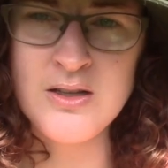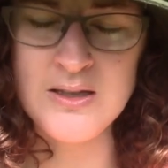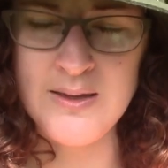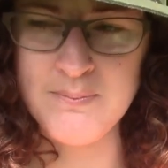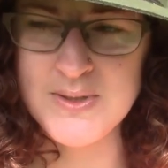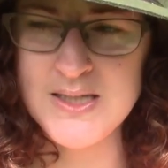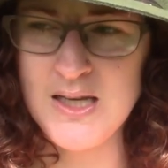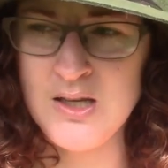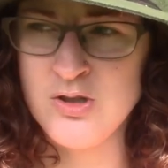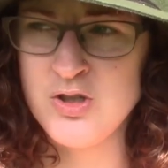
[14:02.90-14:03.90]
glimpse
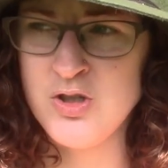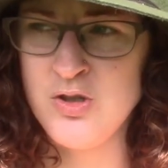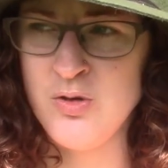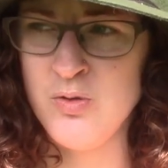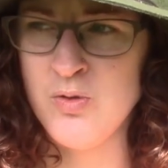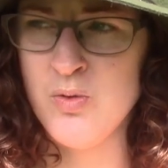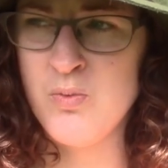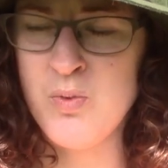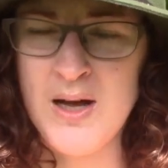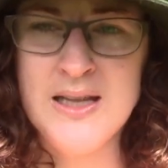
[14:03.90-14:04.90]
into
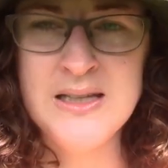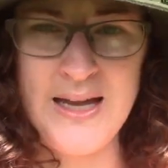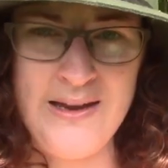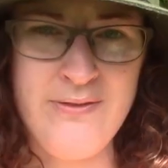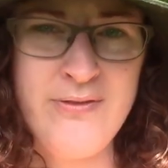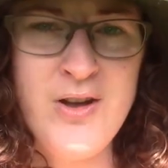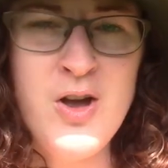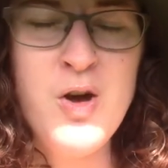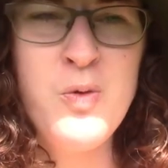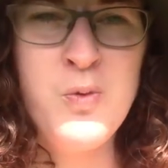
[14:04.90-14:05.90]
what life
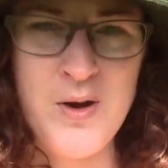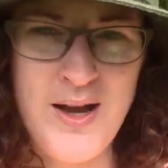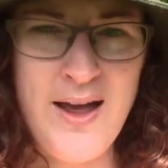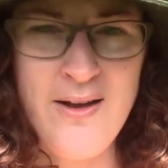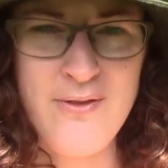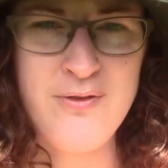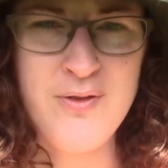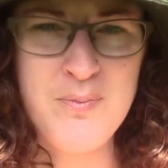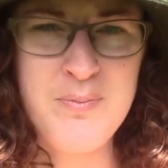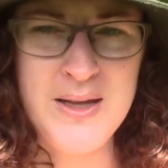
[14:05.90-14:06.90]
would
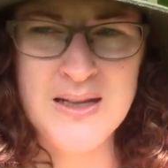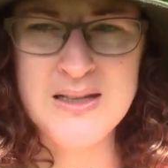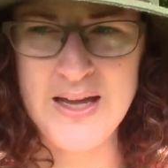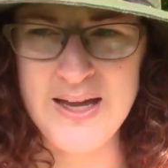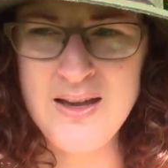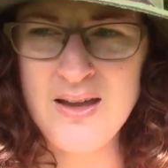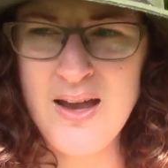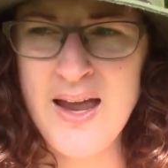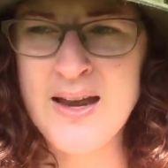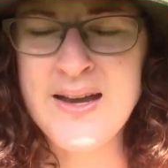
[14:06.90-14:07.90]
have been like
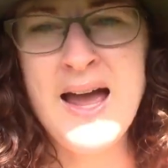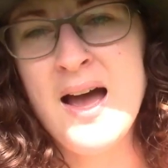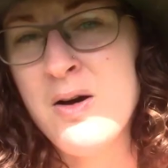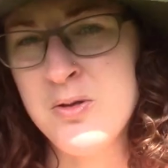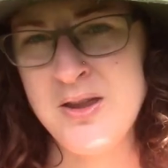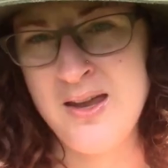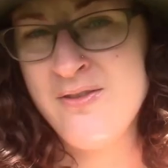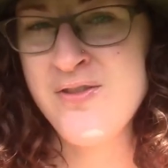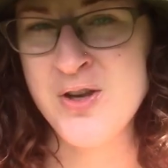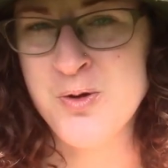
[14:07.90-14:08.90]
and how they
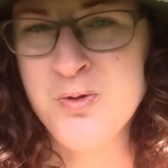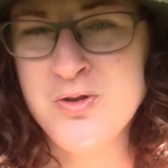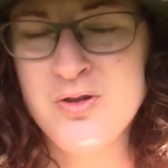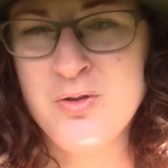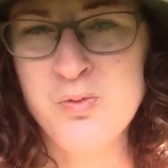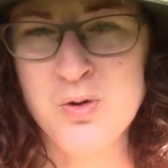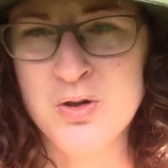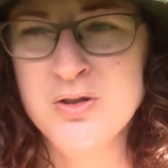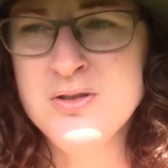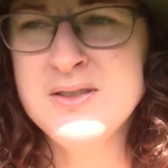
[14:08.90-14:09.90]
viewed the
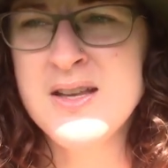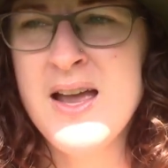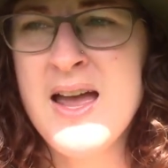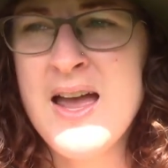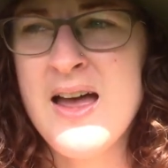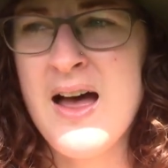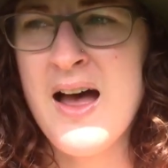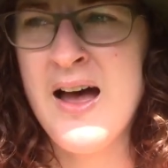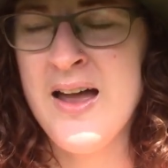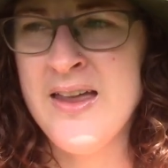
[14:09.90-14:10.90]
world.
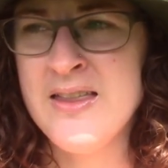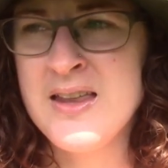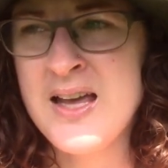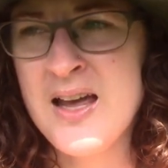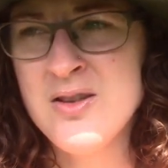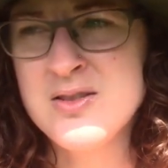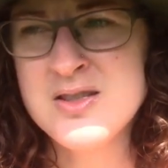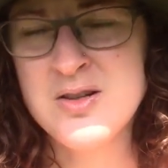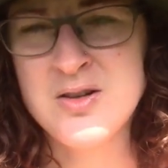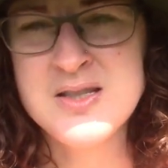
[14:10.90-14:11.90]
The
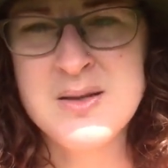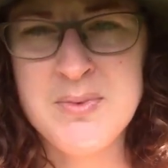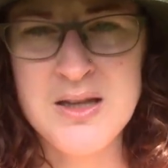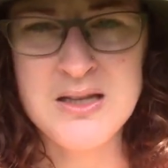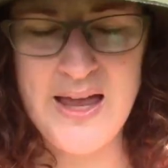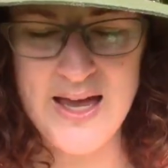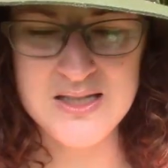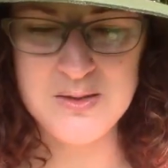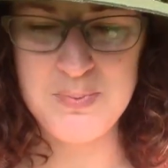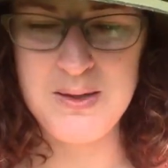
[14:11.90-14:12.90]
Celts are some of the
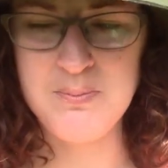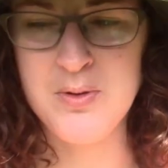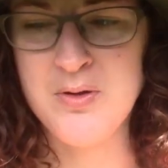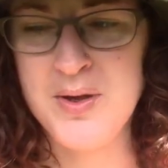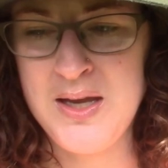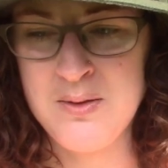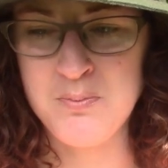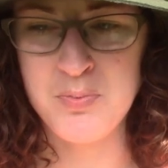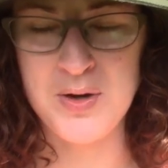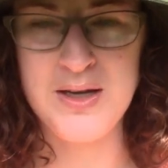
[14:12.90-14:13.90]
last people in
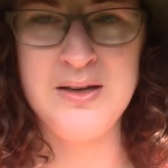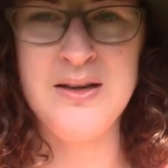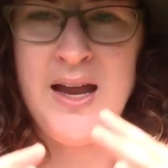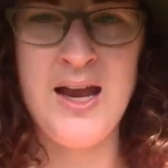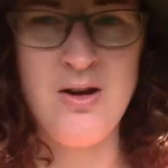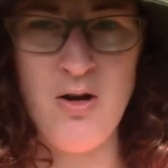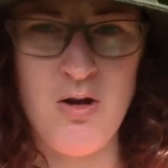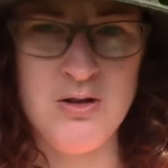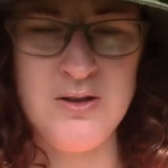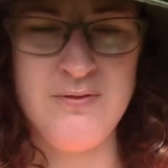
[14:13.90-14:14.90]
Britain and
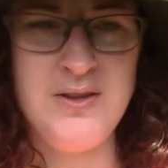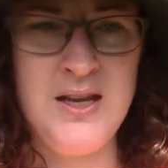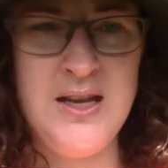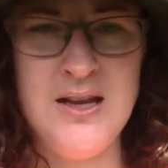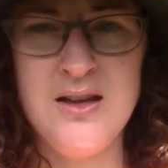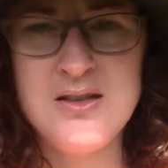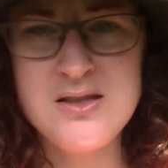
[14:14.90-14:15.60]
all of the